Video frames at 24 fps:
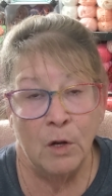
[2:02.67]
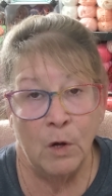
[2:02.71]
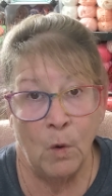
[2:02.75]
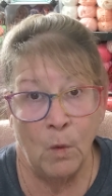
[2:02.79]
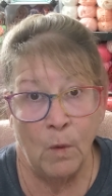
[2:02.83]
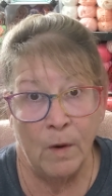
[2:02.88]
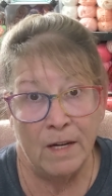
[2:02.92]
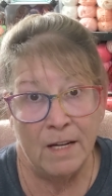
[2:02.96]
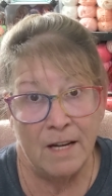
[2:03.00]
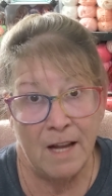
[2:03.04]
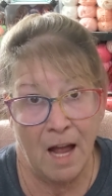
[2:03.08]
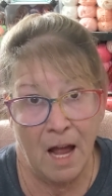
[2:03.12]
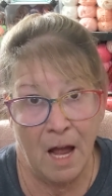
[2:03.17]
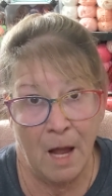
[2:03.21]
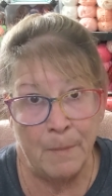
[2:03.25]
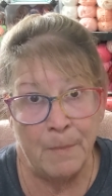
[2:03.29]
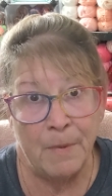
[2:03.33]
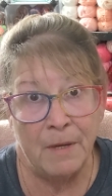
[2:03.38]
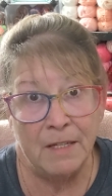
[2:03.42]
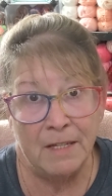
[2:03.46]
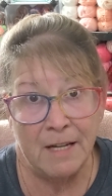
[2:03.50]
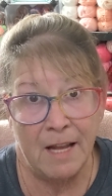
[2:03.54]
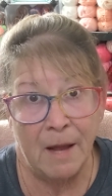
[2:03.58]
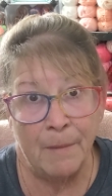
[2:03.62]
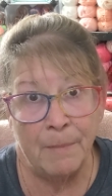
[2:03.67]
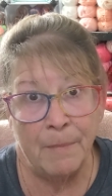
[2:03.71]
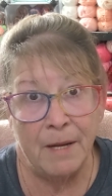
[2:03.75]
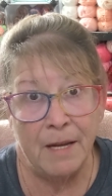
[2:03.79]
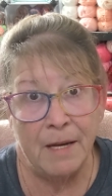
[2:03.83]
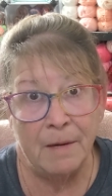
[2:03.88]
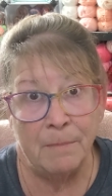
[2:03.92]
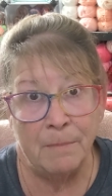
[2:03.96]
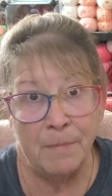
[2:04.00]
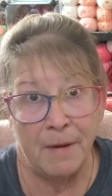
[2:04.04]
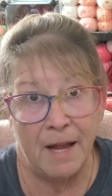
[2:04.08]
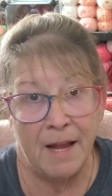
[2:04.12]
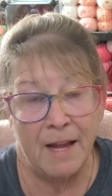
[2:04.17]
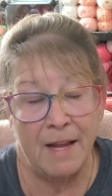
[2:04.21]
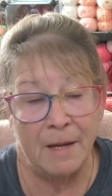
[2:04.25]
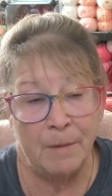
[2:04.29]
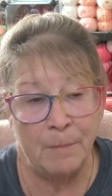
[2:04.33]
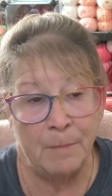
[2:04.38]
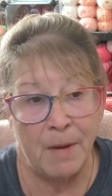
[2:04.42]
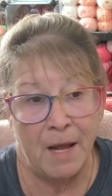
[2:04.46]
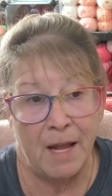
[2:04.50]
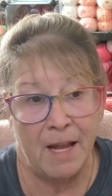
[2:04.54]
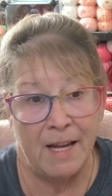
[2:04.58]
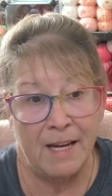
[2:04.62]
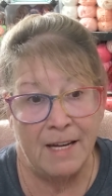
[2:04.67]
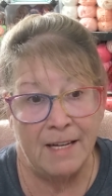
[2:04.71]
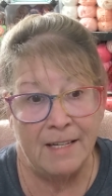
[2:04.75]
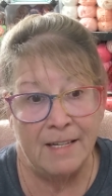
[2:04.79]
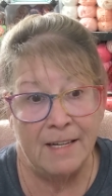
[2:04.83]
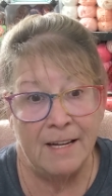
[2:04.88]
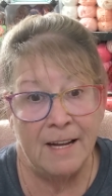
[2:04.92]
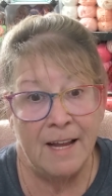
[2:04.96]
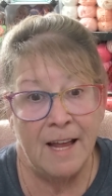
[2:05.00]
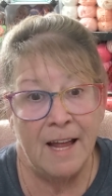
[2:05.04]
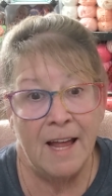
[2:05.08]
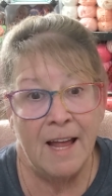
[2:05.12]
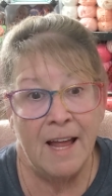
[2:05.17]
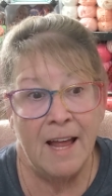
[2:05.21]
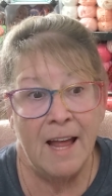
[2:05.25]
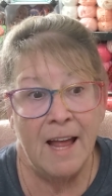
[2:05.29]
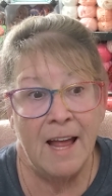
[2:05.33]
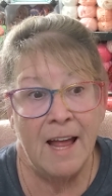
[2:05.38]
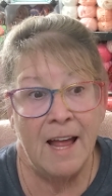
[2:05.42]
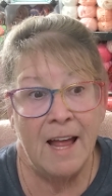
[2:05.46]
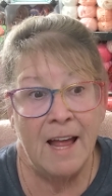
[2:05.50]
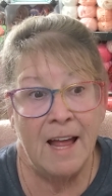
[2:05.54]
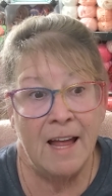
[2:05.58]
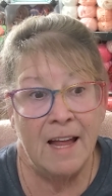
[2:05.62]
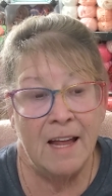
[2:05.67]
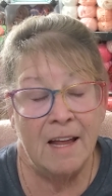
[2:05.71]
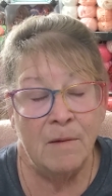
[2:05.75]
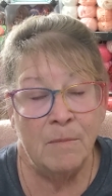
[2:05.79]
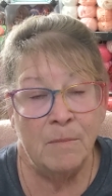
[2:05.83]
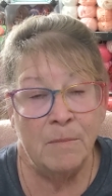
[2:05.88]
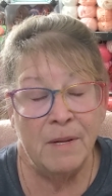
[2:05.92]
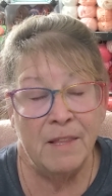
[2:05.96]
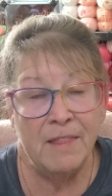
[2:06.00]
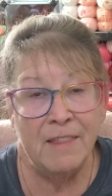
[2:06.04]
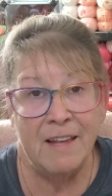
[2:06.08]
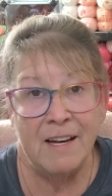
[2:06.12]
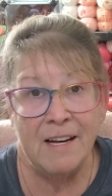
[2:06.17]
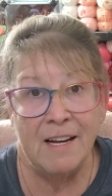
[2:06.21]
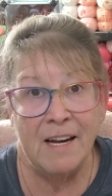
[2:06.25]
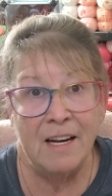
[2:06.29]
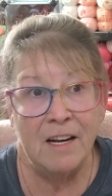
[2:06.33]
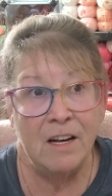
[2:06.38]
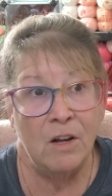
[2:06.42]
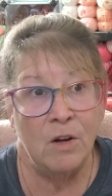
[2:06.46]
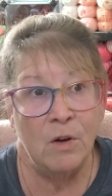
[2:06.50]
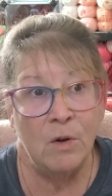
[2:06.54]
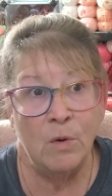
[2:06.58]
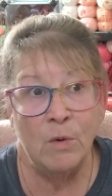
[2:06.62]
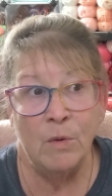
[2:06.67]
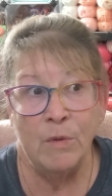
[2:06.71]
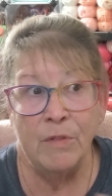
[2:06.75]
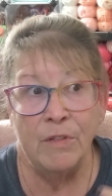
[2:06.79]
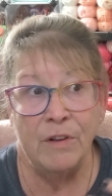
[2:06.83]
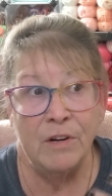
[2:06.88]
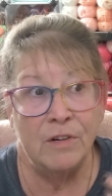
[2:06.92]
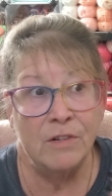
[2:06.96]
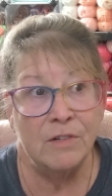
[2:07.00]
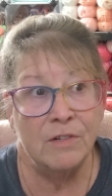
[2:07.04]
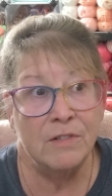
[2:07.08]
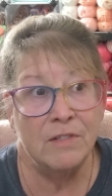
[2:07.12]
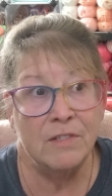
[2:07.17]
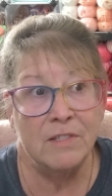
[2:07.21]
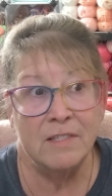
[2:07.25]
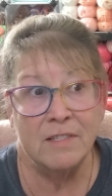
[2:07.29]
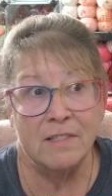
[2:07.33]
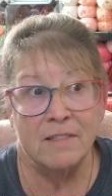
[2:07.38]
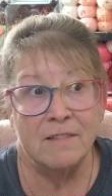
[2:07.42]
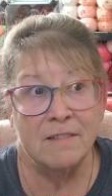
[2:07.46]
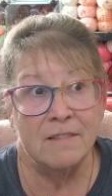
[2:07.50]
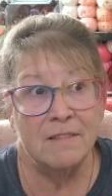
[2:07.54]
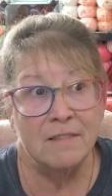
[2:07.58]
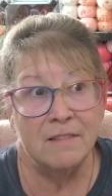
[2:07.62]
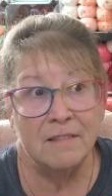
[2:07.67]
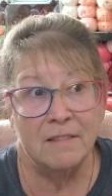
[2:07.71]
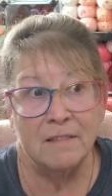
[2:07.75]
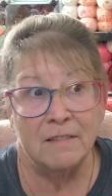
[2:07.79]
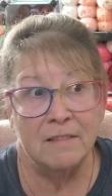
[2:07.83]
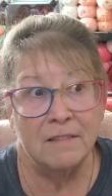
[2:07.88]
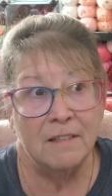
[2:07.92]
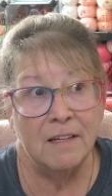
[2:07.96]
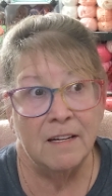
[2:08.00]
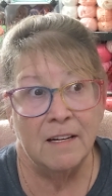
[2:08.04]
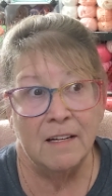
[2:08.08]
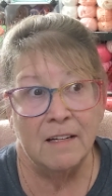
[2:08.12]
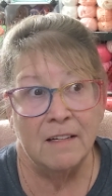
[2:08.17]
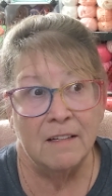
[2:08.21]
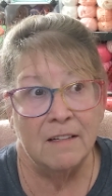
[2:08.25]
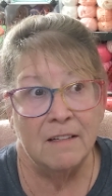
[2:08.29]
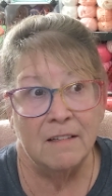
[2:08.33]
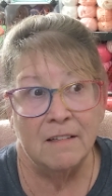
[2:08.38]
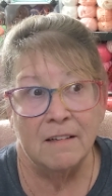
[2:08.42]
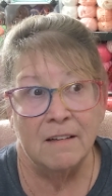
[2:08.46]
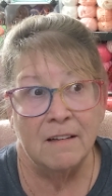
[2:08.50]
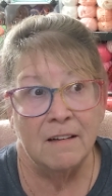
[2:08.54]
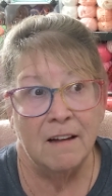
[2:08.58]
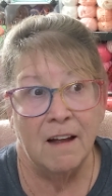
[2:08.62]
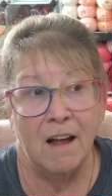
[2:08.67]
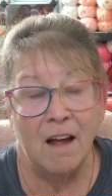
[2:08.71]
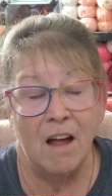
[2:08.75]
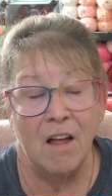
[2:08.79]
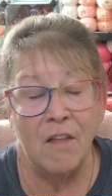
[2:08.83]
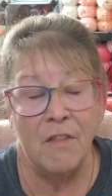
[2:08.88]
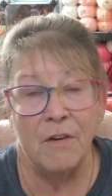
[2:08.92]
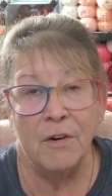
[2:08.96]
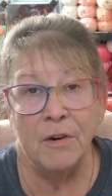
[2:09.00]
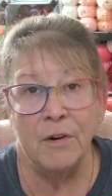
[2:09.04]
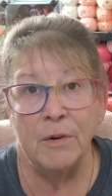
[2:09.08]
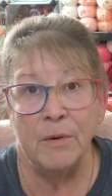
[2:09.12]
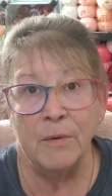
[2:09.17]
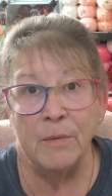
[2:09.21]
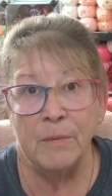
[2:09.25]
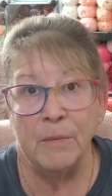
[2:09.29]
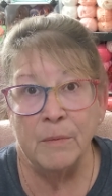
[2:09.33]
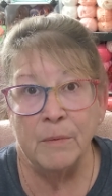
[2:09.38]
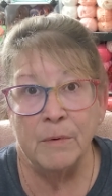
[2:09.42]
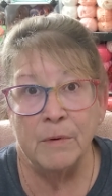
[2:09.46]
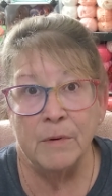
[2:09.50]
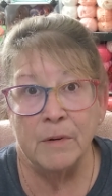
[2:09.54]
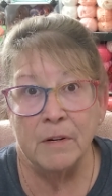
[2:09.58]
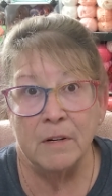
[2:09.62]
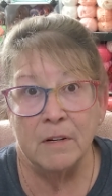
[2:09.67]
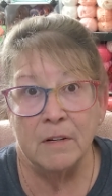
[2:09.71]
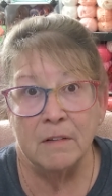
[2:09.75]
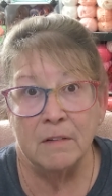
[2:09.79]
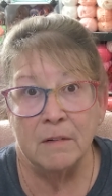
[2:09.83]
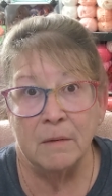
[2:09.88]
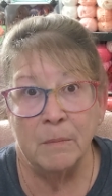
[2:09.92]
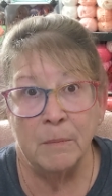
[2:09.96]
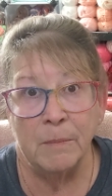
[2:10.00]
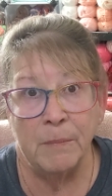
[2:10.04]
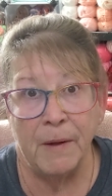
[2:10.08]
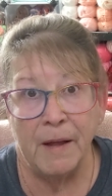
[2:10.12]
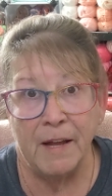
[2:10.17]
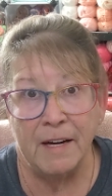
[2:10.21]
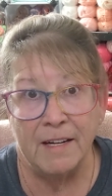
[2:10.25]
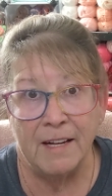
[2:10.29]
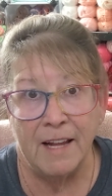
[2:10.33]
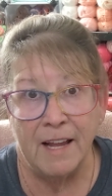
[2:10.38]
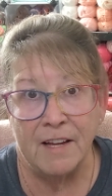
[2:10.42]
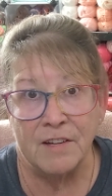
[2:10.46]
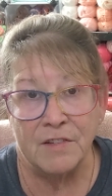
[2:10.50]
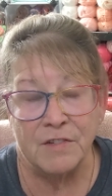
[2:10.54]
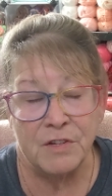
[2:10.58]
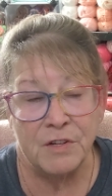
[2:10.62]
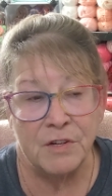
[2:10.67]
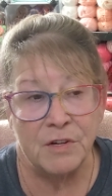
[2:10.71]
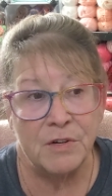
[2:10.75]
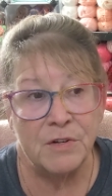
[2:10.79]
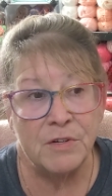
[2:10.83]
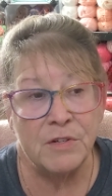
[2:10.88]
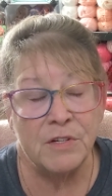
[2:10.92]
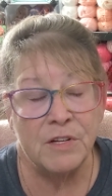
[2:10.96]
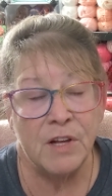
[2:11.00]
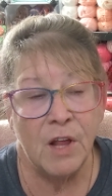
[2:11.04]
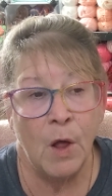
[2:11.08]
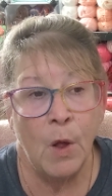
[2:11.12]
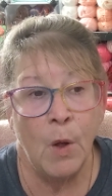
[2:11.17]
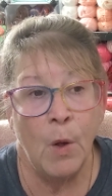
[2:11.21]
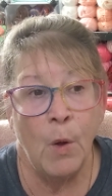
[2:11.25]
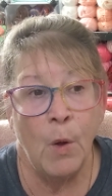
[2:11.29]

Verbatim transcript: going to Hobby Lobby and buying mine. But then I know there's other podcasters